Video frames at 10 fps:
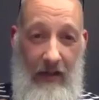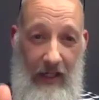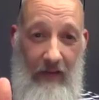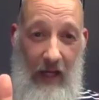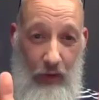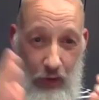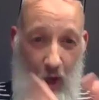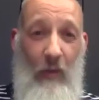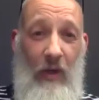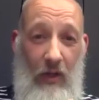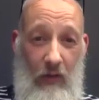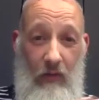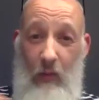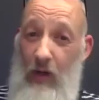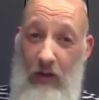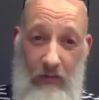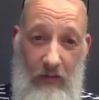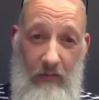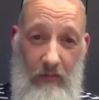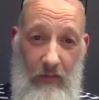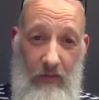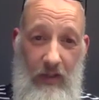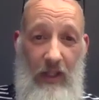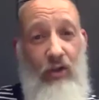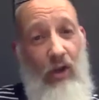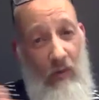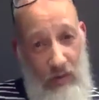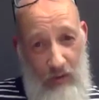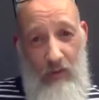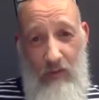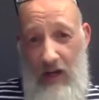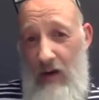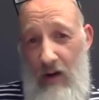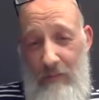and they're showing you the world and they're showing you who they are.